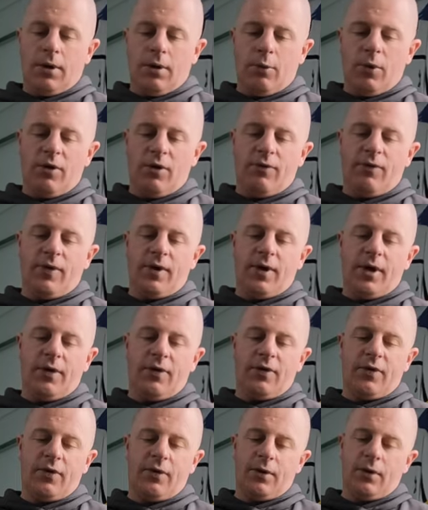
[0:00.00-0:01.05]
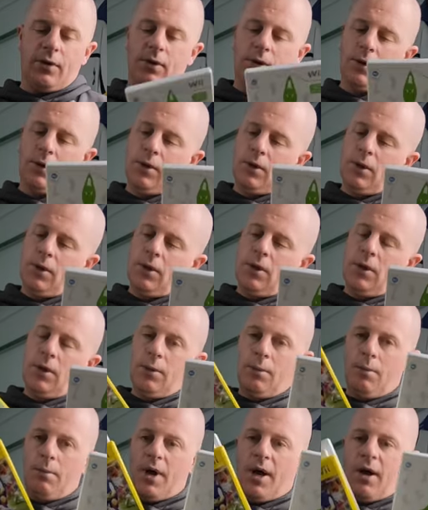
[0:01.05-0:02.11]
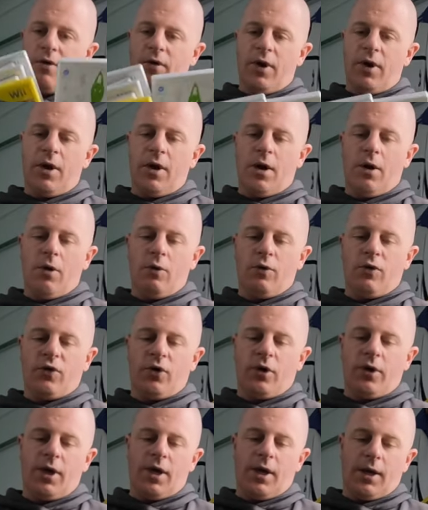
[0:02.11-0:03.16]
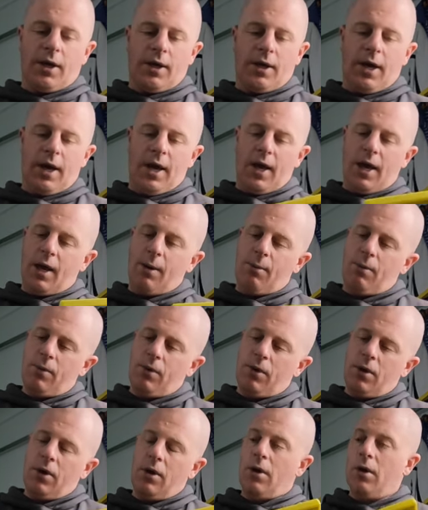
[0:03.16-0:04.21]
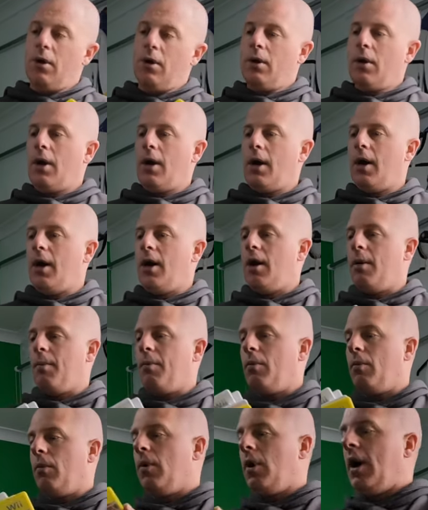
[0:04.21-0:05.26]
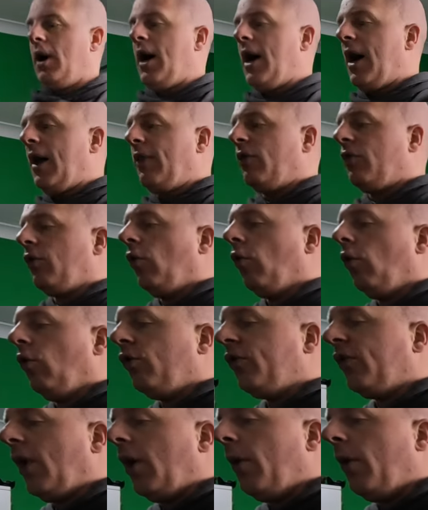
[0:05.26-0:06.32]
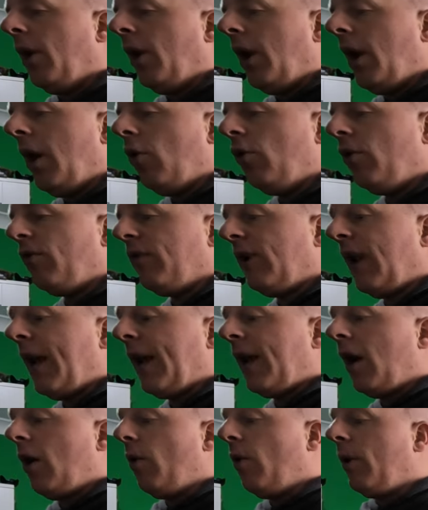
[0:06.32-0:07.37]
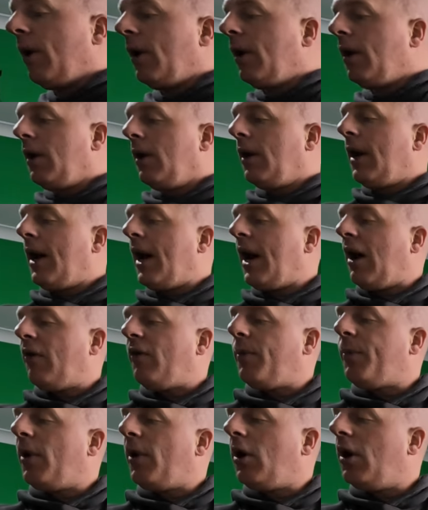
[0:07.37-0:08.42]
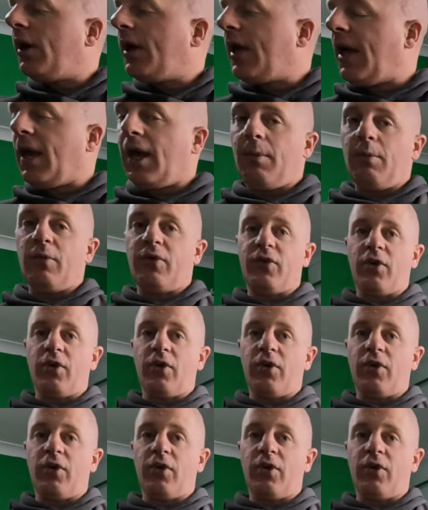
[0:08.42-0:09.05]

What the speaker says: Wii Fit, Mario, Sonic game, and also a load of Lego Harry Potter games.